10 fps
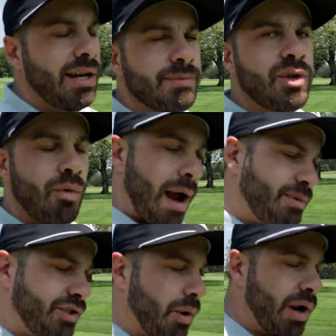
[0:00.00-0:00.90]
items, the
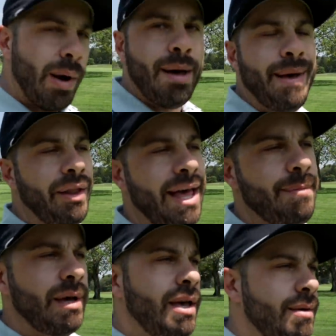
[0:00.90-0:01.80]
Rapsodo
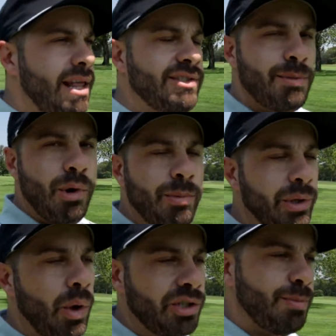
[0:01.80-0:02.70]
MLM, that's the
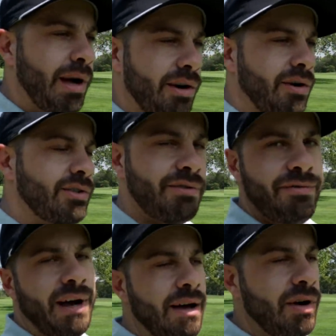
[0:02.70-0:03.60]
mobile launch monitor. It's a
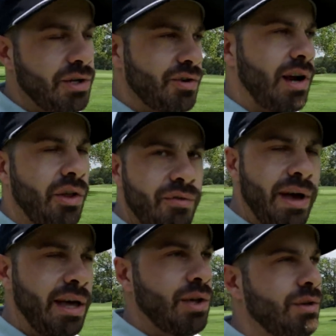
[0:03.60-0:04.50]
$500
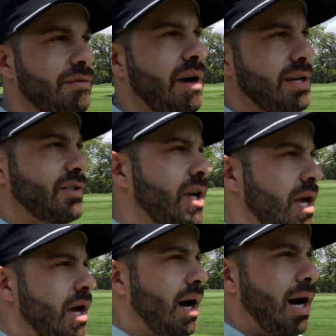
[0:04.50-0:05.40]
value device.
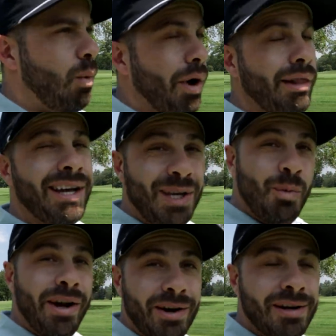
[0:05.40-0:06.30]
Uh, one lucky
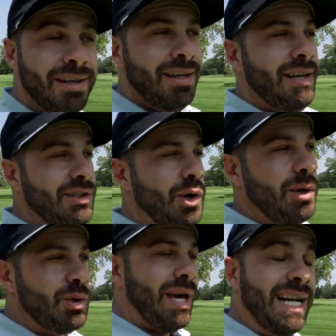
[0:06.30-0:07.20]
winner is
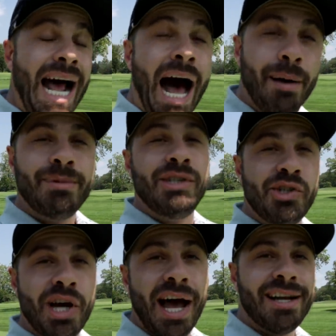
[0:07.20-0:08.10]
going to get an
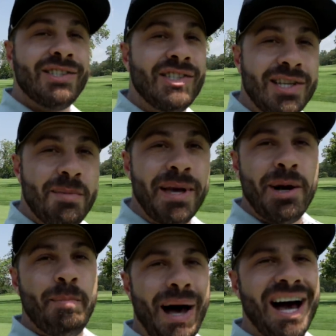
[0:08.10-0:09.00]
OptiShot sim
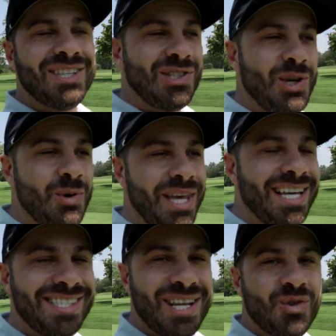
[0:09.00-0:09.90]
in a box too.
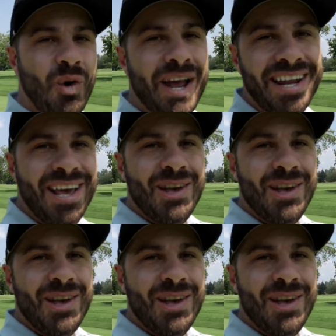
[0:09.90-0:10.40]
Yes, that's right.